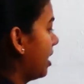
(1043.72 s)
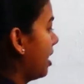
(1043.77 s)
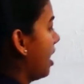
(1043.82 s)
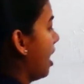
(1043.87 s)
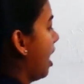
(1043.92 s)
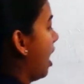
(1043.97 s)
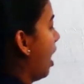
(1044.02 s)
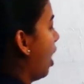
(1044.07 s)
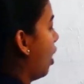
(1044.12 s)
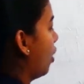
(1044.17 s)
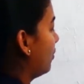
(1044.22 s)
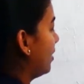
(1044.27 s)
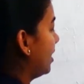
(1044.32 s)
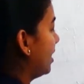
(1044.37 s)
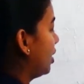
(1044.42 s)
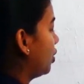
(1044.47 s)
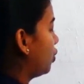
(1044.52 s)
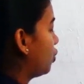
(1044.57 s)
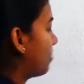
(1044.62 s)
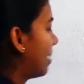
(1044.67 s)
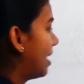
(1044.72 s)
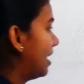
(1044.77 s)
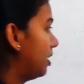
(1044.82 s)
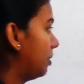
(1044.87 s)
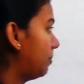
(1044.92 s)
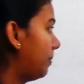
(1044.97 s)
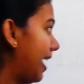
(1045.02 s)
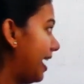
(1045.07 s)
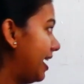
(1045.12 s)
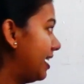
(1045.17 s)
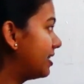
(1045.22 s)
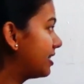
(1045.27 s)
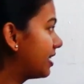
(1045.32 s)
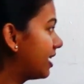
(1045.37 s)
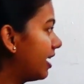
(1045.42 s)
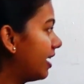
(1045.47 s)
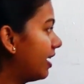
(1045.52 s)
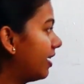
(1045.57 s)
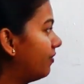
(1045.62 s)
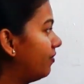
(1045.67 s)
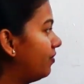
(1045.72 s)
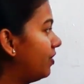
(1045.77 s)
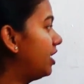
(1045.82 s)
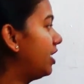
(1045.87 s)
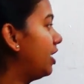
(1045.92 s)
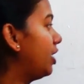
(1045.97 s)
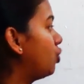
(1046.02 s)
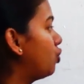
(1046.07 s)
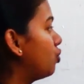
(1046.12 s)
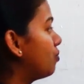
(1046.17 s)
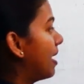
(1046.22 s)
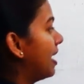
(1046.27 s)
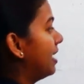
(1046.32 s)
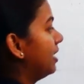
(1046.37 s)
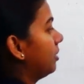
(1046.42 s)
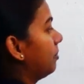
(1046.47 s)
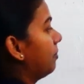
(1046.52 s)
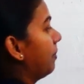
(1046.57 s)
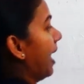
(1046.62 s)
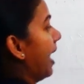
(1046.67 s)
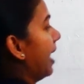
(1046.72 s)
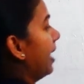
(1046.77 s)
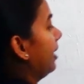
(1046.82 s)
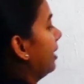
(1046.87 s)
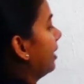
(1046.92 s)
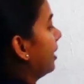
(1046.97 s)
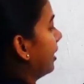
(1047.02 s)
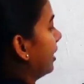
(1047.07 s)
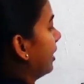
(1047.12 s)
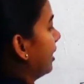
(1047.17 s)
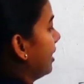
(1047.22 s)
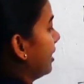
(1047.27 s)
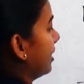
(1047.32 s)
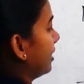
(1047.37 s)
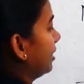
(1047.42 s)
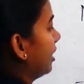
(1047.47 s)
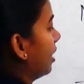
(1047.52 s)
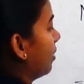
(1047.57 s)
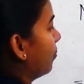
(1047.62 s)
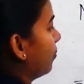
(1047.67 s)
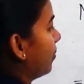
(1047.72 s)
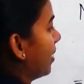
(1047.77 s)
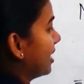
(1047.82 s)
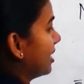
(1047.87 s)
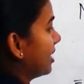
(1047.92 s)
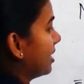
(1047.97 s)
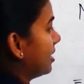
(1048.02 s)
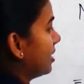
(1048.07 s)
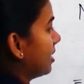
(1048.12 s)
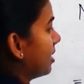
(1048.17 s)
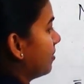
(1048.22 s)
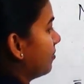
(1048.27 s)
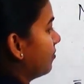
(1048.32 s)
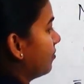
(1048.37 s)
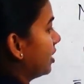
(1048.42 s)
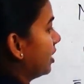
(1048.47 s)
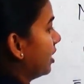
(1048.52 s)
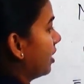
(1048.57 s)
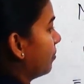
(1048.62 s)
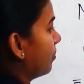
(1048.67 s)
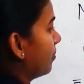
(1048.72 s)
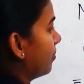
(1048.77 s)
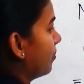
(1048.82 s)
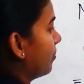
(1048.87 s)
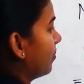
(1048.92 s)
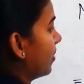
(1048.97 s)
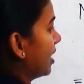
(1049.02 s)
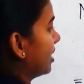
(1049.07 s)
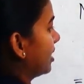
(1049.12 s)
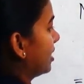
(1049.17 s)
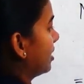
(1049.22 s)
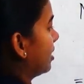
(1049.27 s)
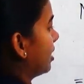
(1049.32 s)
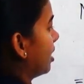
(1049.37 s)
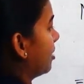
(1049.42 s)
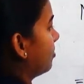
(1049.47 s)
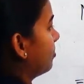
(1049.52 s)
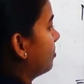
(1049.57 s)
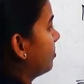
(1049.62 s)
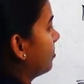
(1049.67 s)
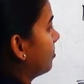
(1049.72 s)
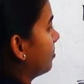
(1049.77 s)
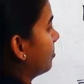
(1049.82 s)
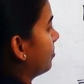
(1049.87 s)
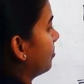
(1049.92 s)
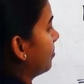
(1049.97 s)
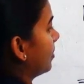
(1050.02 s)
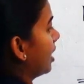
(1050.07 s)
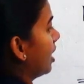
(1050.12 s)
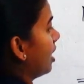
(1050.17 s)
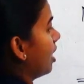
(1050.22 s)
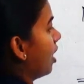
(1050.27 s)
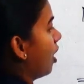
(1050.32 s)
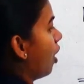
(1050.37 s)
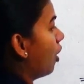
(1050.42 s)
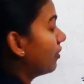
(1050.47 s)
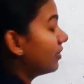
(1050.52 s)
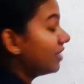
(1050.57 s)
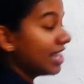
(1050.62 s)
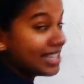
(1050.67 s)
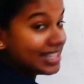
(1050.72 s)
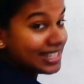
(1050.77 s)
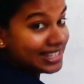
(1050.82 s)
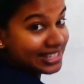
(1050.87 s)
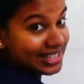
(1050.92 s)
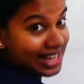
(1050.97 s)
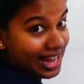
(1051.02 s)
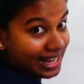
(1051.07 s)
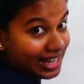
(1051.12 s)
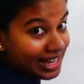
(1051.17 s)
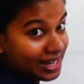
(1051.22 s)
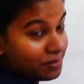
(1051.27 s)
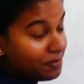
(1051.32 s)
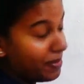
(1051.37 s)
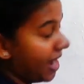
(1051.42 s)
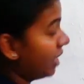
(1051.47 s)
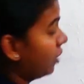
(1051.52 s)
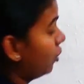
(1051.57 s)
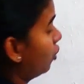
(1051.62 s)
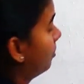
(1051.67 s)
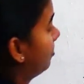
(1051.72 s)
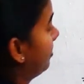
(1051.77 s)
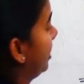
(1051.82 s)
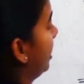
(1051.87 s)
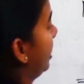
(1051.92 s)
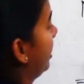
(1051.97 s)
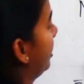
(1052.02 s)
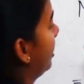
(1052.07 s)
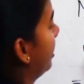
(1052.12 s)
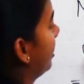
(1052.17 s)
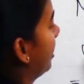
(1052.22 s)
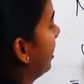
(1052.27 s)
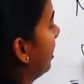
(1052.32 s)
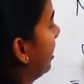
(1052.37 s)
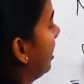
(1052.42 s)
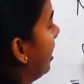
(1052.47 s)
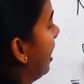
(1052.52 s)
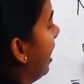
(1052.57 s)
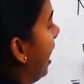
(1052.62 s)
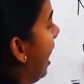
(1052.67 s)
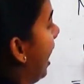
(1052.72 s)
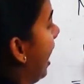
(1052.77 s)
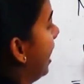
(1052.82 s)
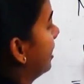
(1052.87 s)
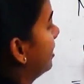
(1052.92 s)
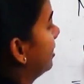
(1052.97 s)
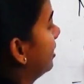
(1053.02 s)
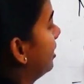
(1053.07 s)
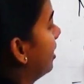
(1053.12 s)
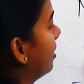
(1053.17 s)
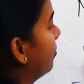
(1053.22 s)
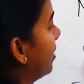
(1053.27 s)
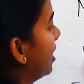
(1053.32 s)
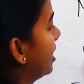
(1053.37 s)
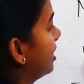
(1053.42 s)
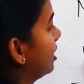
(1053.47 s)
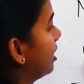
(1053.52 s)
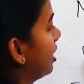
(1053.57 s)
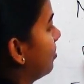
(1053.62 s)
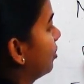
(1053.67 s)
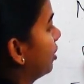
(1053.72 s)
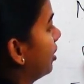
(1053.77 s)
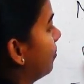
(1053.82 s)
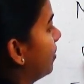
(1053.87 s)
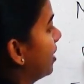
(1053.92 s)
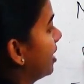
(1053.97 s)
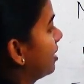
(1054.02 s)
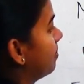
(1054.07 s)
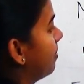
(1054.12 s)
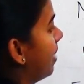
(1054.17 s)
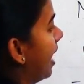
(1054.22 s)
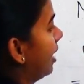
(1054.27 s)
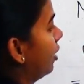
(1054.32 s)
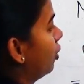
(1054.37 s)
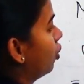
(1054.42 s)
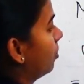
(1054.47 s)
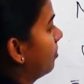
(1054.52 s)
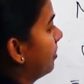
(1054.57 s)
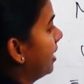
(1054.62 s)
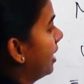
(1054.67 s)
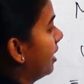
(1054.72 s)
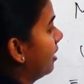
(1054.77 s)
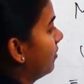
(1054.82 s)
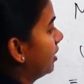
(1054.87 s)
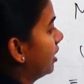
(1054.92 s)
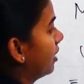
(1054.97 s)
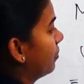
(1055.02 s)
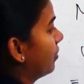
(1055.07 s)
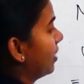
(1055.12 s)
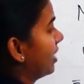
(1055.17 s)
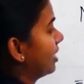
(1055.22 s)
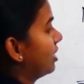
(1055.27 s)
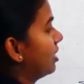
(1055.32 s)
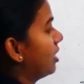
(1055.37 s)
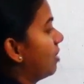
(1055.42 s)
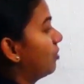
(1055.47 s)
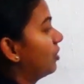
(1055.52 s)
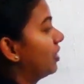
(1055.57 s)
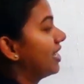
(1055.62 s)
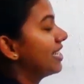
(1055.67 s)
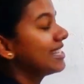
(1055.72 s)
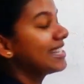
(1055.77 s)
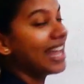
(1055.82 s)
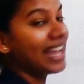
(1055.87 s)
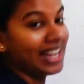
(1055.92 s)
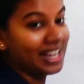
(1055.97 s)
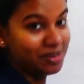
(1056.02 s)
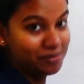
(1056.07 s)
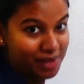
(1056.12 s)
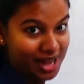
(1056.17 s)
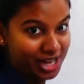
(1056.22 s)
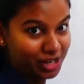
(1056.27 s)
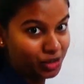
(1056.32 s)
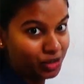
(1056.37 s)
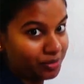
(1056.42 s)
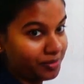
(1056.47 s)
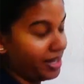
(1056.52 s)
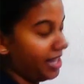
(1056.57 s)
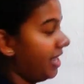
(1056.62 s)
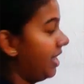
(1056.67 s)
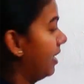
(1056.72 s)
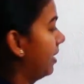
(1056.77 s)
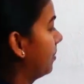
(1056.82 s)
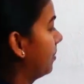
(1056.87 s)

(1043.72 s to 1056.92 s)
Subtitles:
How we need to multiply is, we need to multiply the first term with the first term of the second binomial, and the first term of the first binomial with the first term of the second binomial,